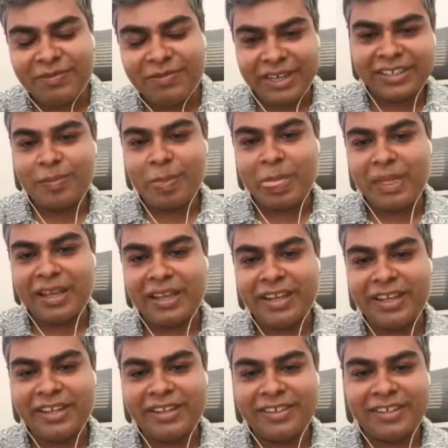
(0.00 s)
from a
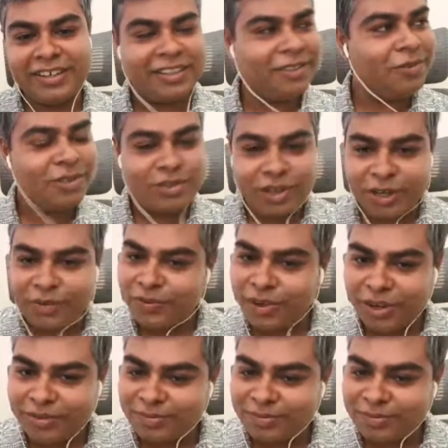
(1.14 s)
different field, and